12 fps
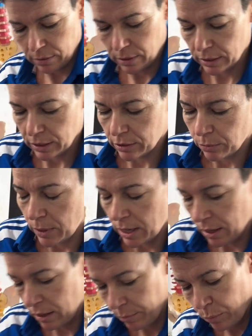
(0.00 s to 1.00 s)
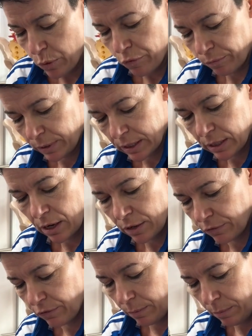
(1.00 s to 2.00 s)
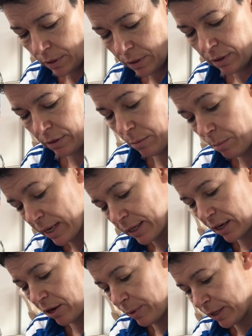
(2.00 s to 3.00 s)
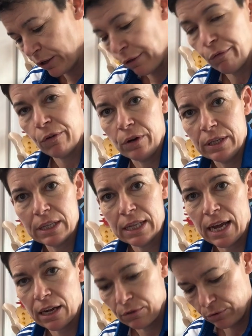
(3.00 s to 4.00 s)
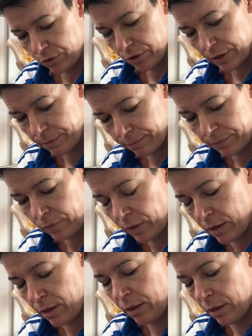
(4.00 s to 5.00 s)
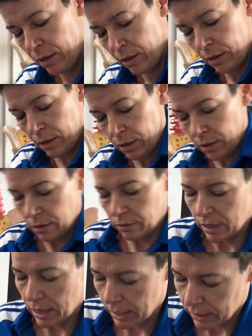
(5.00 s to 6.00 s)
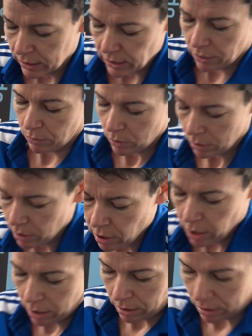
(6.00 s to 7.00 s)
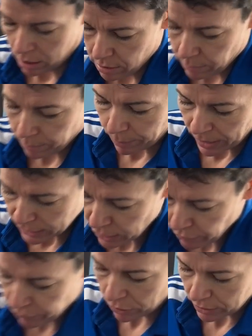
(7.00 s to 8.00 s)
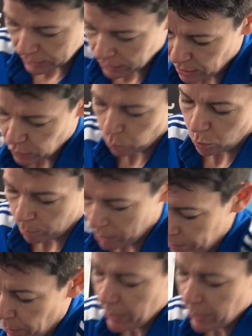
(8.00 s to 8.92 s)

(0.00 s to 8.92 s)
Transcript: this is where movement starts from. The big toe into the foot, into the ankle joint. Okay, so base of the foot is starting to warm up a